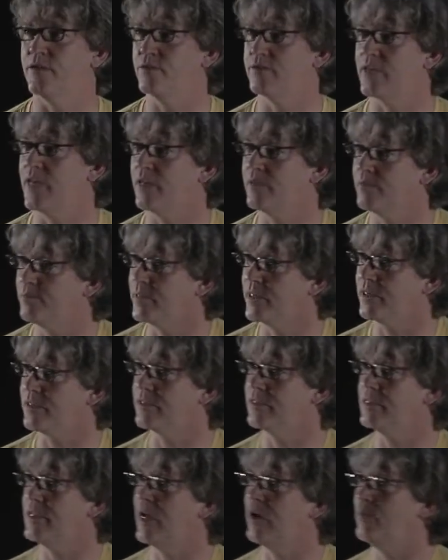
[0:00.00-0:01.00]
he used that
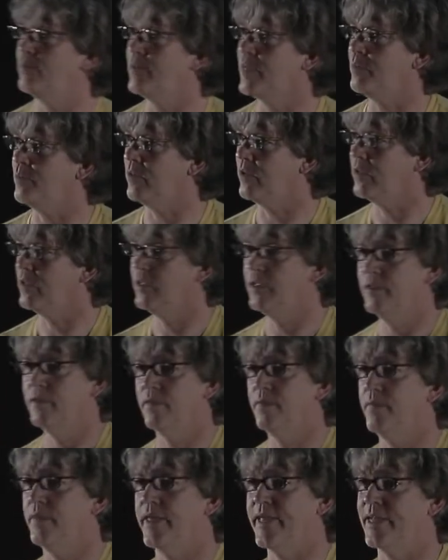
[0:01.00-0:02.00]
because now people
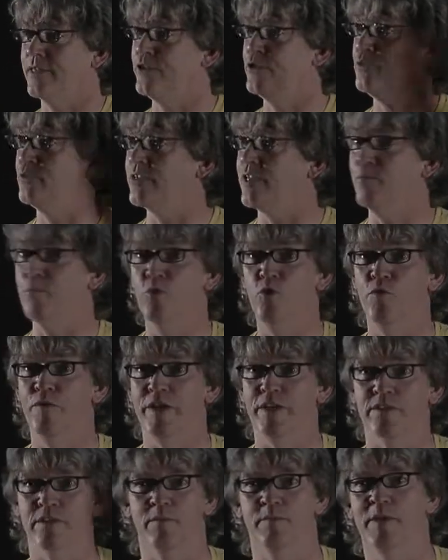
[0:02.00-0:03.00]
it gets used in
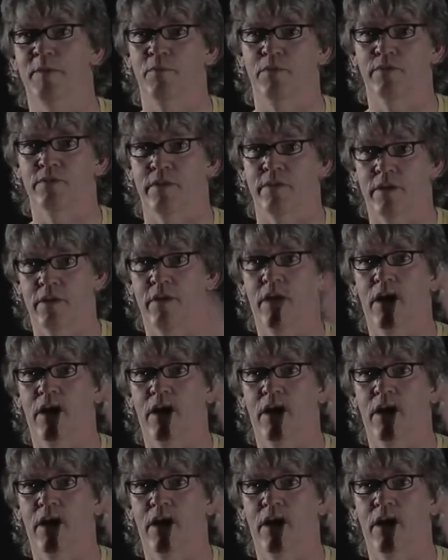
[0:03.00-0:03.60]
movies, and people said the